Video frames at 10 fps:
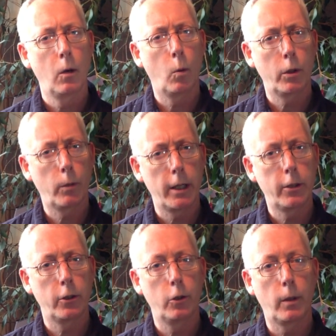what do I
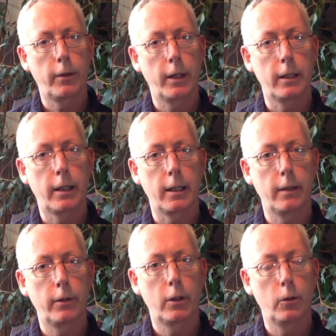do when things get
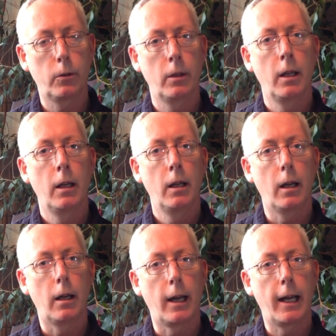difficult,
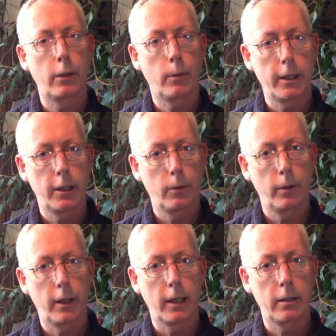uh, how do I deal
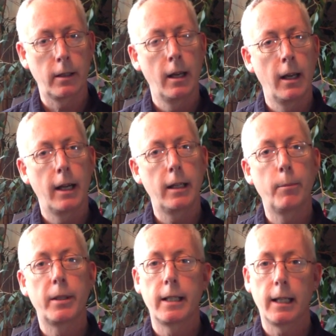with things, and in
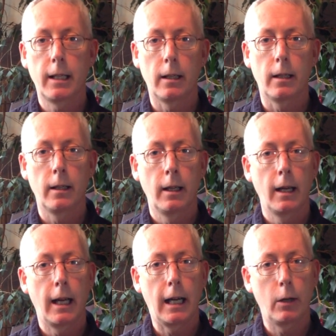particular,
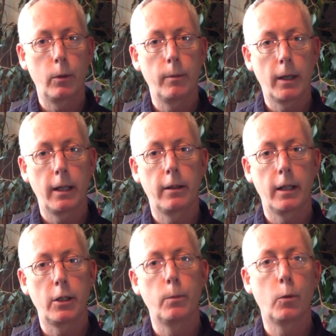how we make
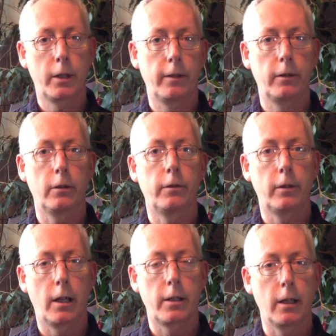things more difficult
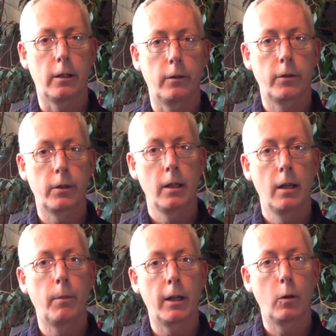for ourselves
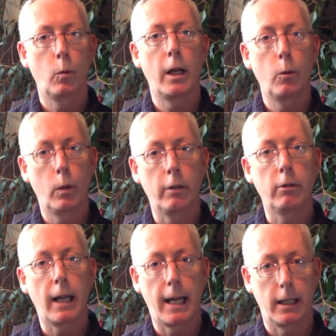by the way we
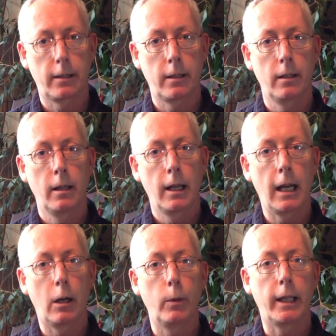react,
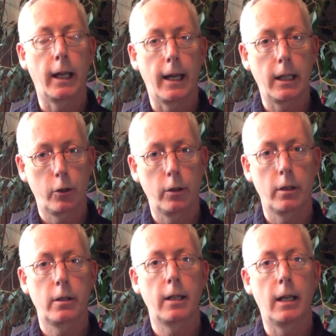how we get
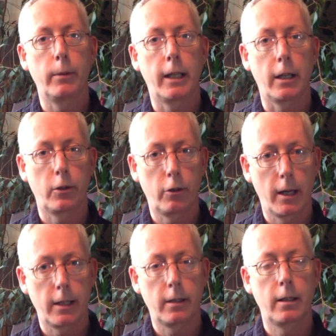anxious, how we get
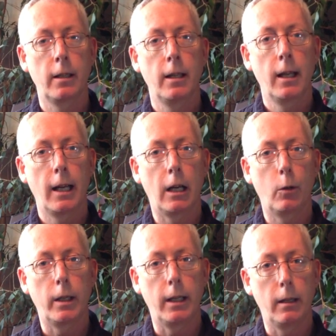stressed, how
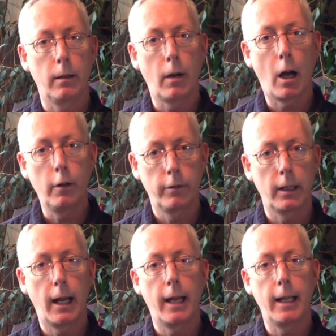we
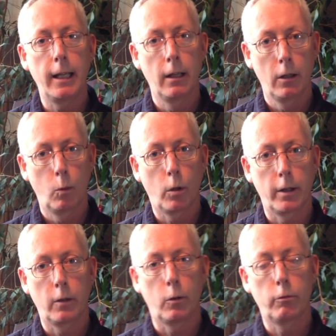overlay what
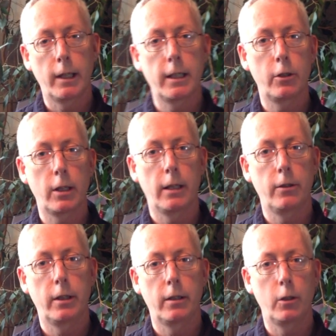are already
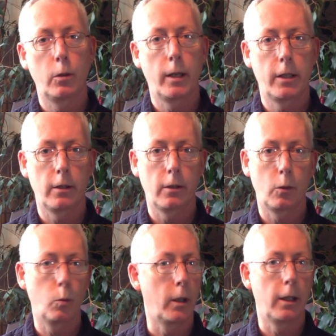challenging
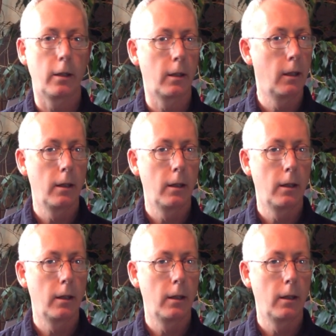situations with